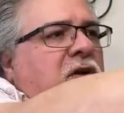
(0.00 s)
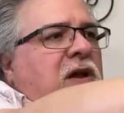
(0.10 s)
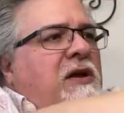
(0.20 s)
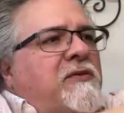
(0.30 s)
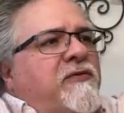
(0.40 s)

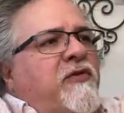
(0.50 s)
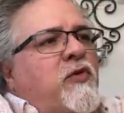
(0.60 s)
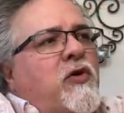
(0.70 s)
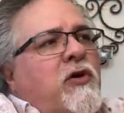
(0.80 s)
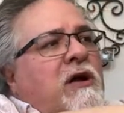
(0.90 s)

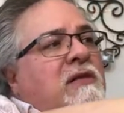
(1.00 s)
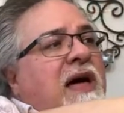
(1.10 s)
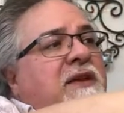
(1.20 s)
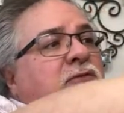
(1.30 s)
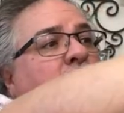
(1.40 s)
for a
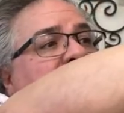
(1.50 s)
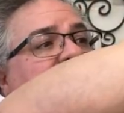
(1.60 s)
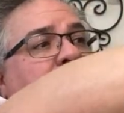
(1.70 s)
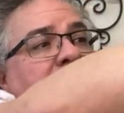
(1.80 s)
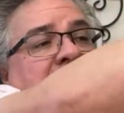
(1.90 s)
lot of
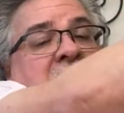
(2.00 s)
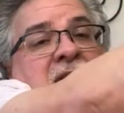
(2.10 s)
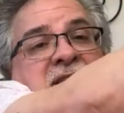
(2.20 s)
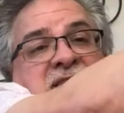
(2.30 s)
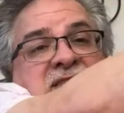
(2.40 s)
wedding
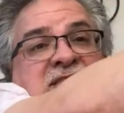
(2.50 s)
palettes and